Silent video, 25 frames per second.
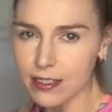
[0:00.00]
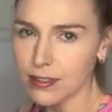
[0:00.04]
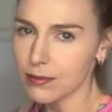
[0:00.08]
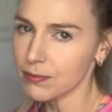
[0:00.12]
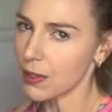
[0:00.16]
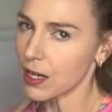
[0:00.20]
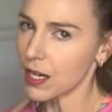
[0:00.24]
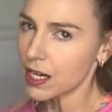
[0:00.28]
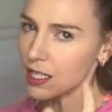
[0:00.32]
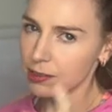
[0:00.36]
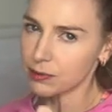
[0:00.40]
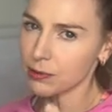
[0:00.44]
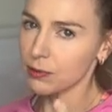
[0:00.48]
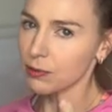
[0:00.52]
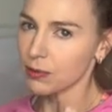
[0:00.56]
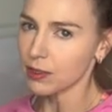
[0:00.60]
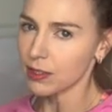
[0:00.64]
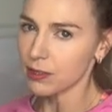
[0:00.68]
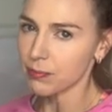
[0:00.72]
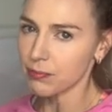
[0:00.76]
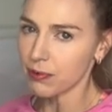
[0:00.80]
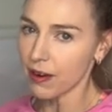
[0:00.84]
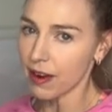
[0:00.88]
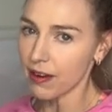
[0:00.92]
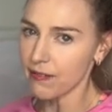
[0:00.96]
My husband
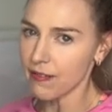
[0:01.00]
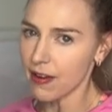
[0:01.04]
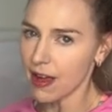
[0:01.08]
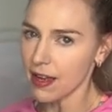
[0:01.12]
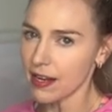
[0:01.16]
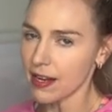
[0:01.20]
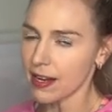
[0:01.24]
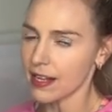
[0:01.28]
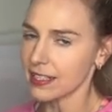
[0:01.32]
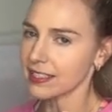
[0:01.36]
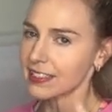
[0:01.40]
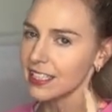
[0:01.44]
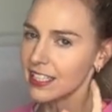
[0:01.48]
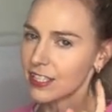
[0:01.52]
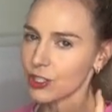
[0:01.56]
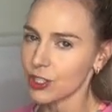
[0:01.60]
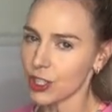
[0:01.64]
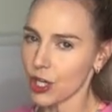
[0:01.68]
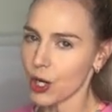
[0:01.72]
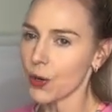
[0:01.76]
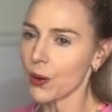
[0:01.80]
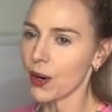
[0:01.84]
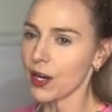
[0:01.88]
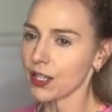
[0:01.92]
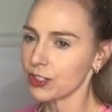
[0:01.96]
wanted bright red and I said,
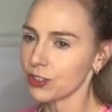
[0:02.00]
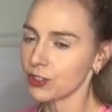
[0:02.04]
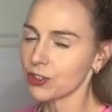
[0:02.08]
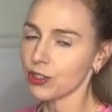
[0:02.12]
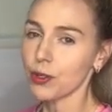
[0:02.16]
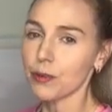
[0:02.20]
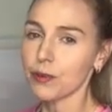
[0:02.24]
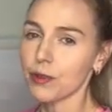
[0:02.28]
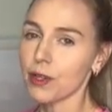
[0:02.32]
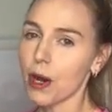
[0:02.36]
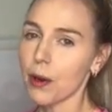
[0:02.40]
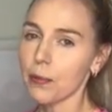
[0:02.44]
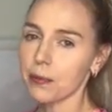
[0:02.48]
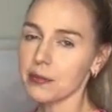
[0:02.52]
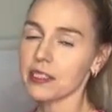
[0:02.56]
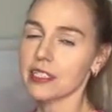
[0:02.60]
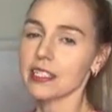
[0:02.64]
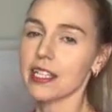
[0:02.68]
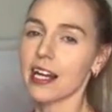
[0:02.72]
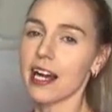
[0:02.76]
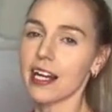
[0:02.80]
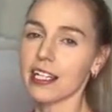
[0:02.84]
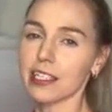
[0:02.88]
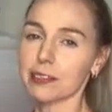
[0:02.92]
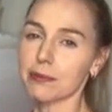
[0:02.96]
no, I do not want to hop into
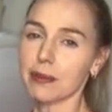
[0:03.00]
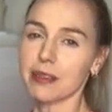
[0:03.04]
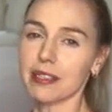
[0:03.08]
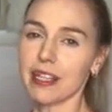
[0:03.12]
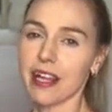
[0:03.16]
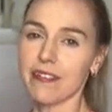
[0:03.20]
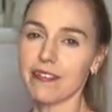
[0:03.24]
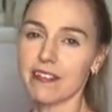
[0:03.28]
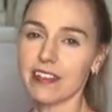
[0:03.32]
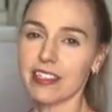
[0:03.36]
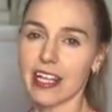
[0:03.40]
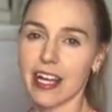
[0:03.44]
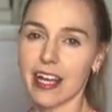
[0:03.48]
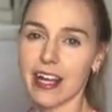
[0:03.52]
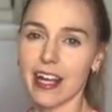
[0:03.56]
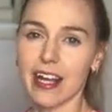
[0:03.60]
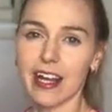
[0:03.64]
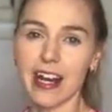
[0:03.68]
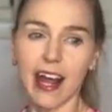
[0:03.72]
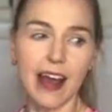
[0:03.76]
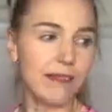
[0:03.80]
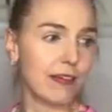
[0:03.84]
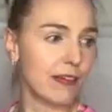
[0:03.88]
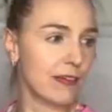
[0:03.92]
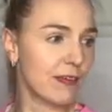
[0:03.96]
the ice bath every day
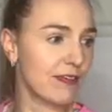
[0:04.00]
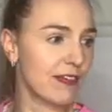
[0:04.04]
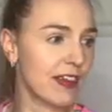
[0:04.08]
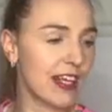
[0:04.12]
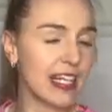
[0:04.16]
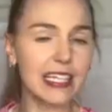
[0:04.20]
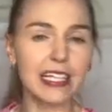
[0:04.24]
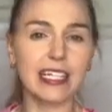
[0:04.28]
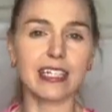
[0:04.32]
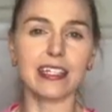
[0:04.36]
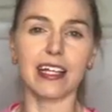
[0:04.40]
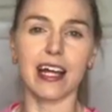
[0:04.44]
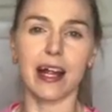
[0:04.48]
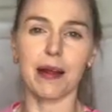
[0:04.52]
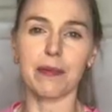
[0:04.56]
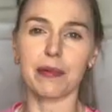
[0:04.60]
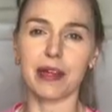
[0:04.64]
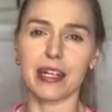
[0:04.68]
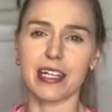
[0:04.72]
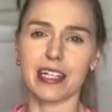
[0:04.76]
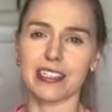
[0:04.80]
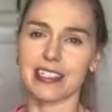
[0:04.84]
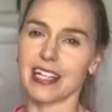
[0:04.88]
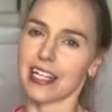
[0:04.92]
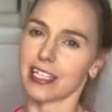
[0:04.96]
and have the feeling that I'm
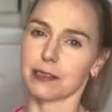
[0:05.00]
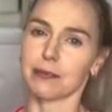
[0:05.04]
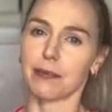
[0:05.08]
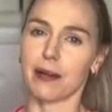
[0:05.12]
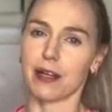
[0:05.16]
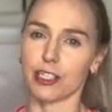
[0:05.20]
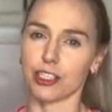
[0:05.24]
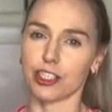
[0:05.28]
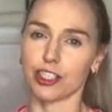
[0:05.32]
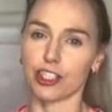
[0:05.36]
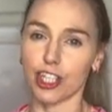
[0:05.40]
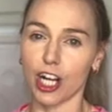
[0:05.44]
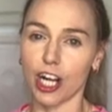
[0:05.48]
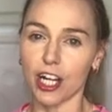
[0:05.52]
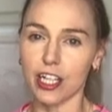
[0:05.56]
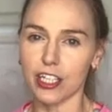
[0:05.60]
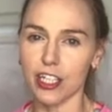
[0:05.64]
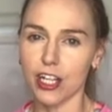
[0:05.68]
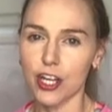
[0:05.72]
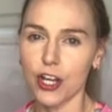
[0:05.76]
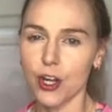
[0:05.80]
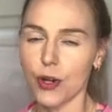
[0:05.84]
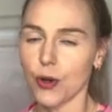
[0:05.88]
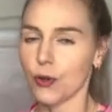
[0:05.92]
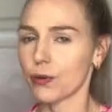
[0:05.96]
getting attacked by a shark
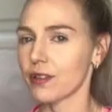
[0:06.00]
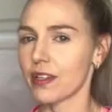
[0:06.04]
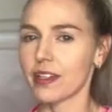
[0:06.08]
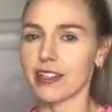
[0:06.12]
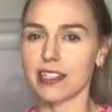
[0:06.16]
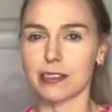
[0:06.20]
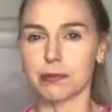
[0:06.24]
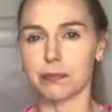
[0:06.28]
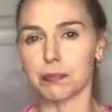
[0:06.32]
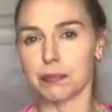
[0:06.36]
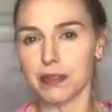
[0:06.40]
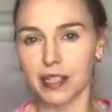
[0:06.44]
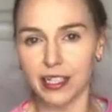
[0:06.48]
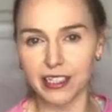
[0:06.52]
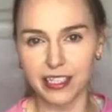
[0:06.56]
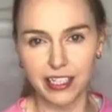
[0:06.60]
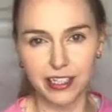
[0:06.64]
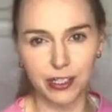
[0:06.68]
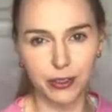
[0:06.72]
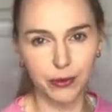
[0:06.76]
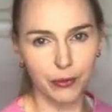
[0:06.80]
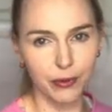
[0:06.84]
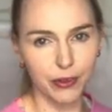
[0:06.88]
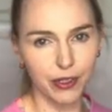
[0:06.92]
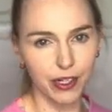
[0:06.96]
or that there's blood in
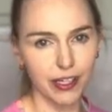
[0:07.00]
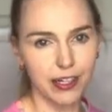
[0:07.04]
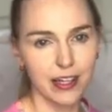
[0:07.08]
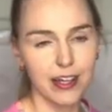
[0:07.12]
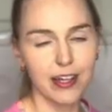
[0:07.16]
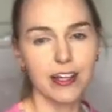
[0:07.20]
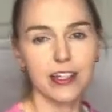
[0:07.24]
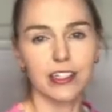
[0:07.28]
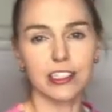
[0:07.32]
the water.